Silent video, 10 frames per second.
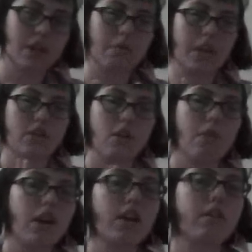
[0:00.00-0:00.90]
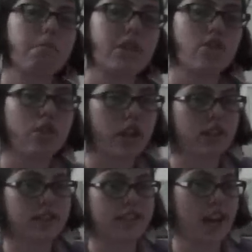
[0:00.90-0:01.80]
We don't want to be
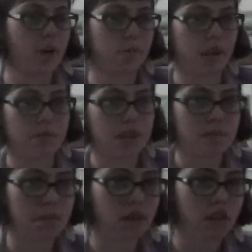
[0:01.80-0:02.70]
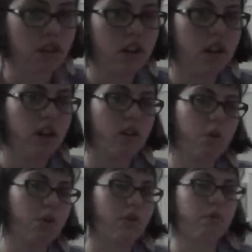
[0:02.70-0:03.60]
shut down by people
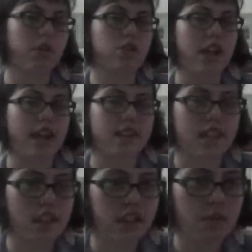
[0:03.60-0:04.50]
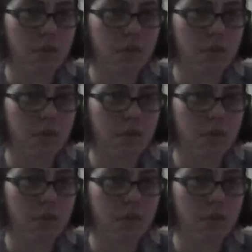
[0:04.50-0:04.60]
or rejected.